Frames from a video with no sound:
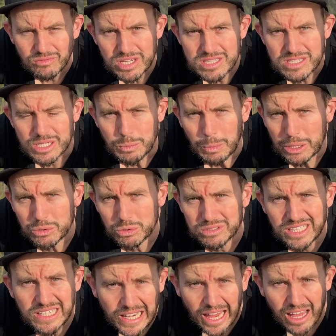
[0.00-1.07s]
V6 petrol
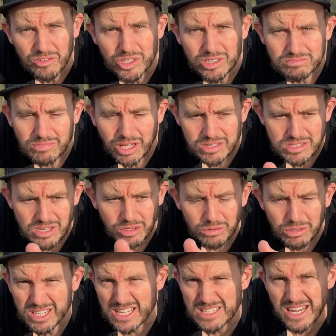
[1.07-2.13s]
didn't have it, and so
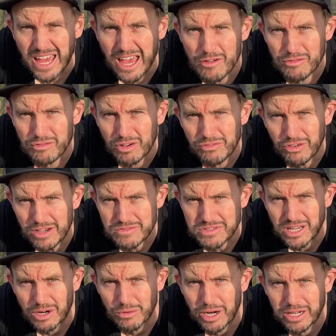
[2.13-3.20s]
it doesn't have a
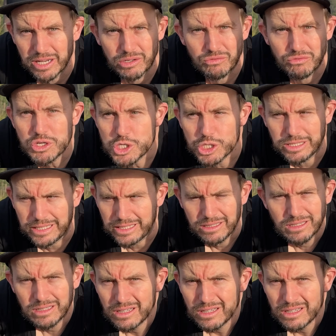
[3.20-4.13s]
5-star rating officially.